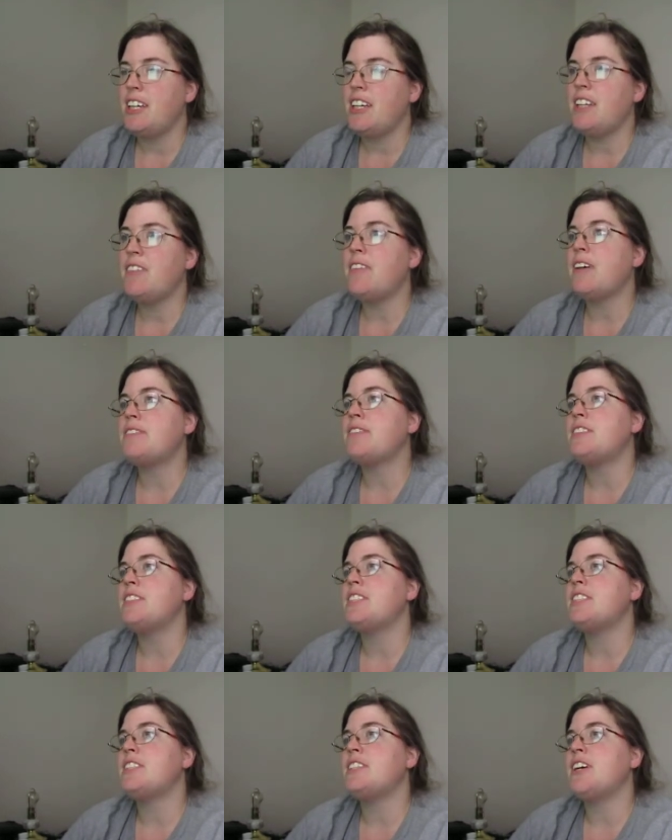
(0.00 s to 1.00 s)
in
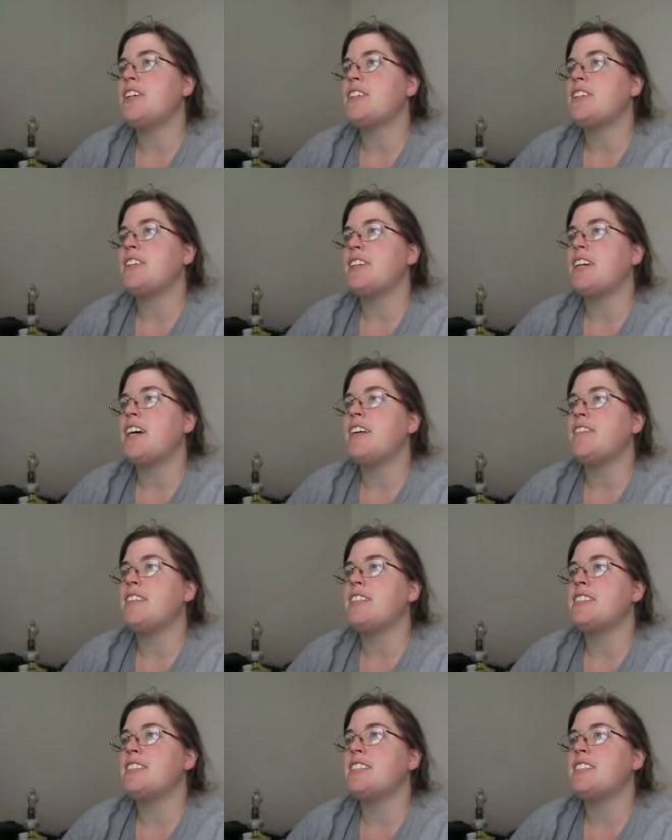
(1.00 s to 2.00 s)
reference to Doctrine and
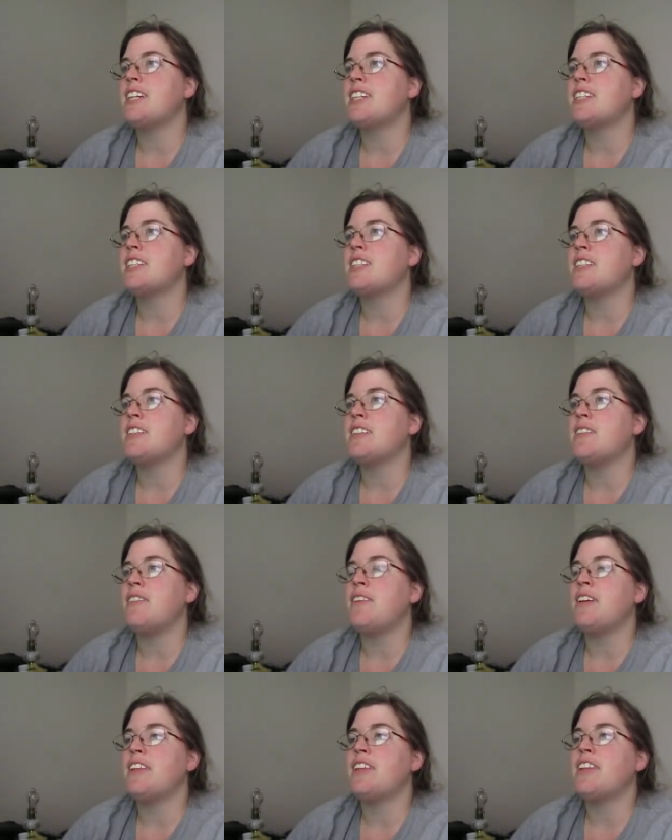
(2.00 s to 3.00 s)
Covenants, section
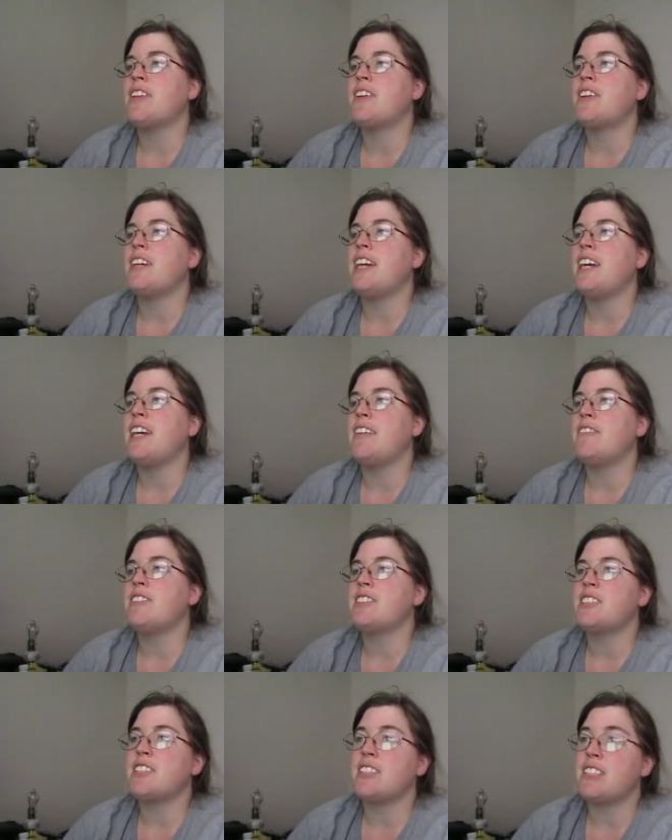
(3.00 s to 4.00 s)
138,
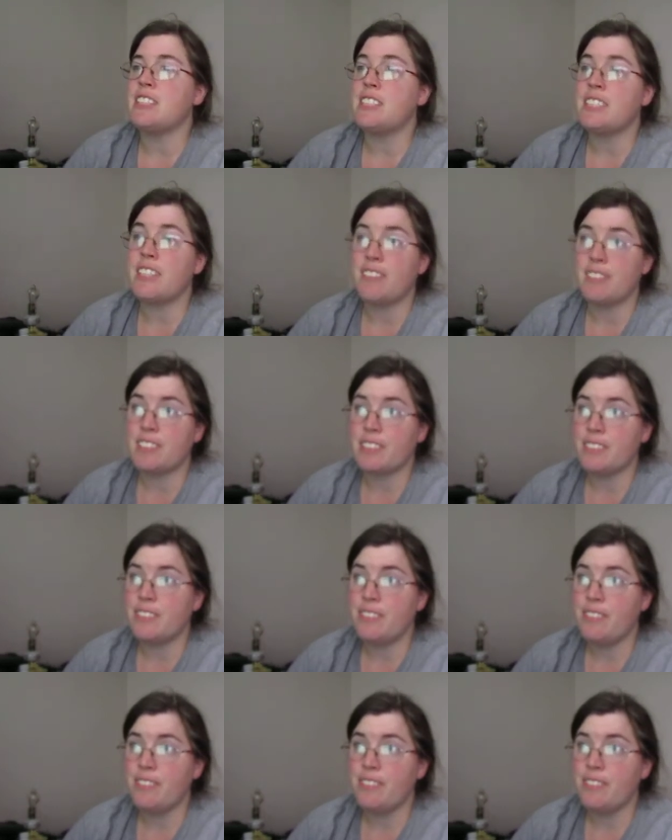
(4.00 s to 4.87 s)
verse 37.